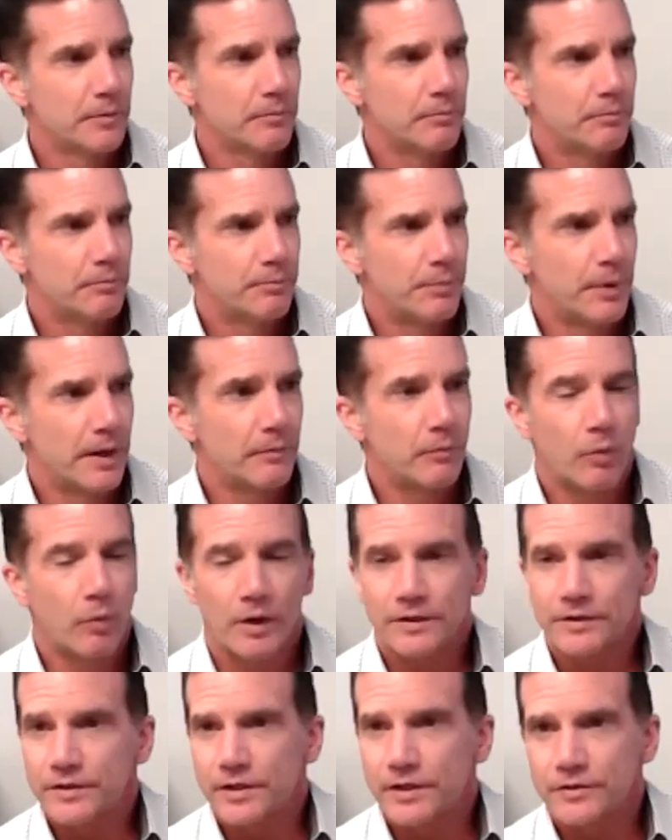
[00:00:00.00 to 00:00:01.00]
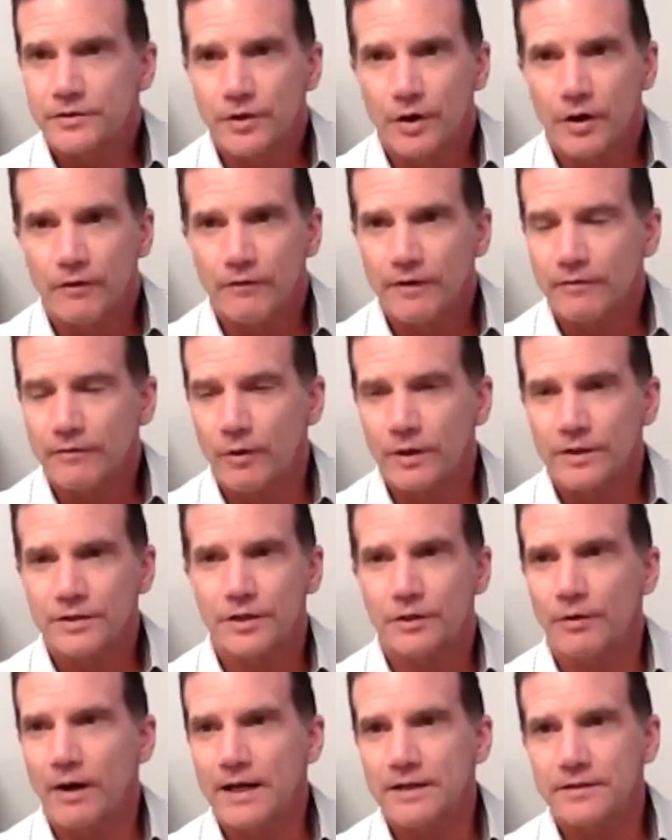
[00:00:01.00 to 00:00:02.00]
but one's conservative, one's
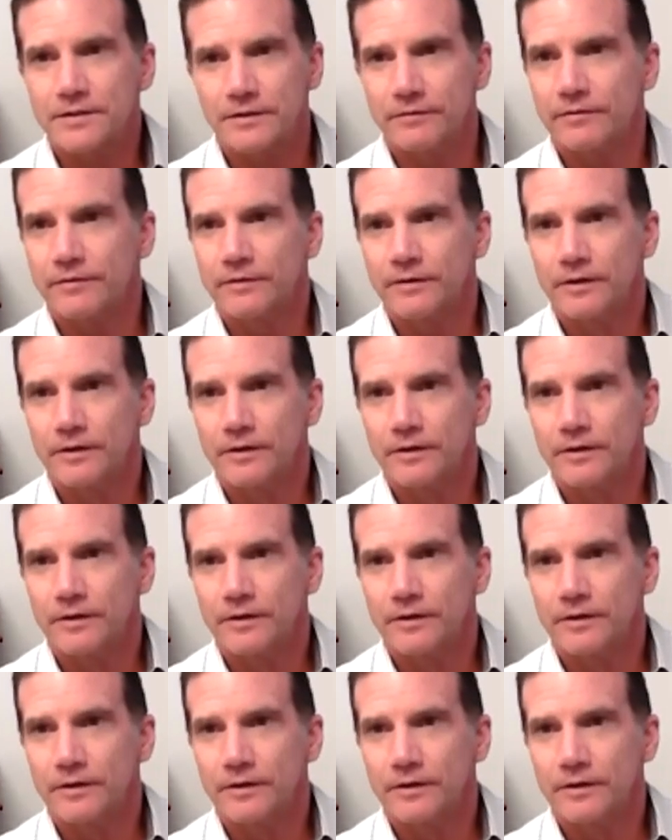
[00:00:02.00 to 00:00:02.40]
aggressive.